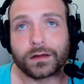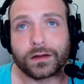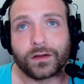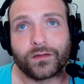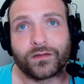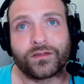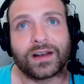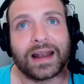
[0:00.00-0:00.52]

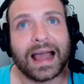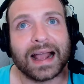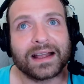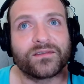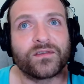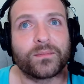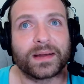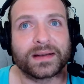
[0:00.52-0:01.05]
for lack
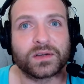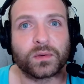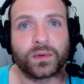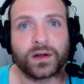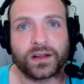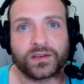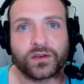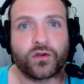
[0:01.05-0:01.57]
of a better
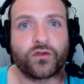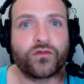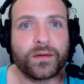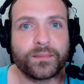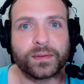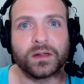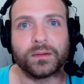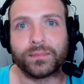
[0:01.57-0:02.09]
word,
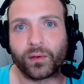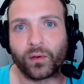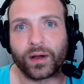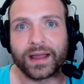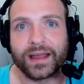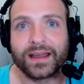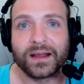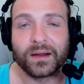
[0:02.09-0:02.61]
Cripple
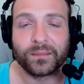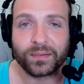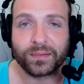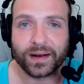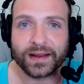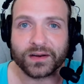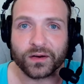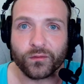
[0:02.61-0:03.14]
Boy
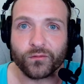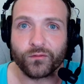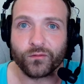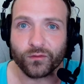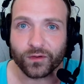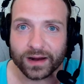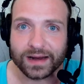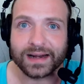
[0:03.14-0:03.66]
played a
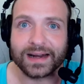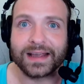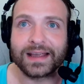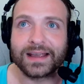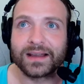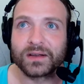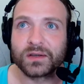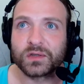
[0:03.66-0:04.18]

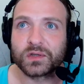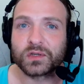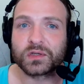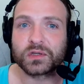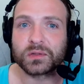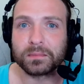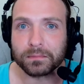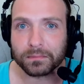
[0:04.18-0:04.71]
really
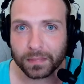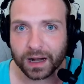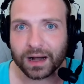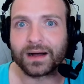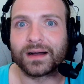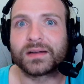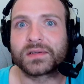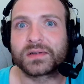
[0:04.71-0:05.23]

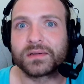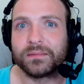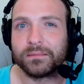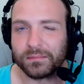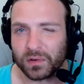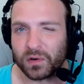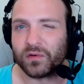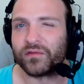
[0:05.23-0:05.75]
smart
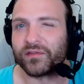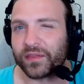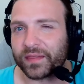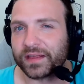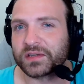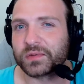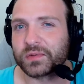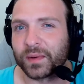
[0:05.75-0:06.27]
move in
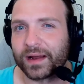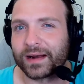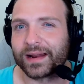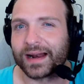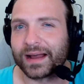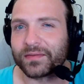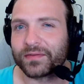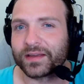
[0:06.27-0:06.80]
this one, and
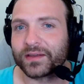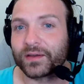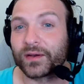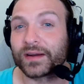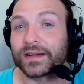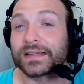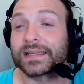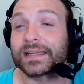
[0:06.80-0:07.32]
I think you're
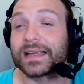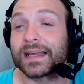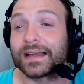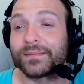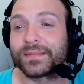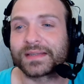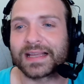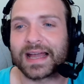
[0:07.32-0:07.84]
going to see
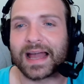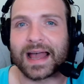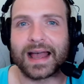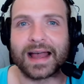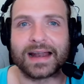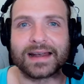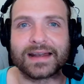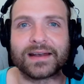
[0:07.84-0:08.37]
him as the
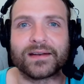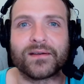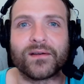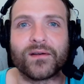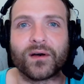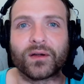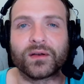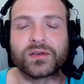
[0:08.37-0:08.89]
hand in
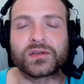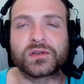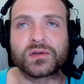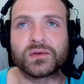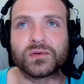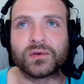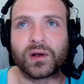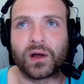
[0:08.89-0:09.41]
not
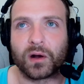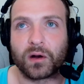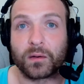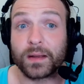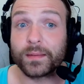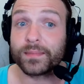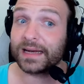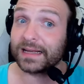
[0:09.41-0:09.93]
too long.
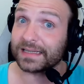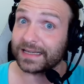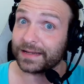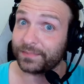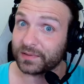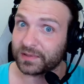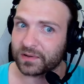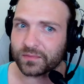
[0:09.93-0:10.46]
Maybe next
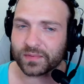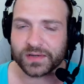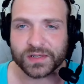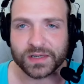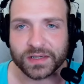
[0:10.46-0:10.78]
episode, we shall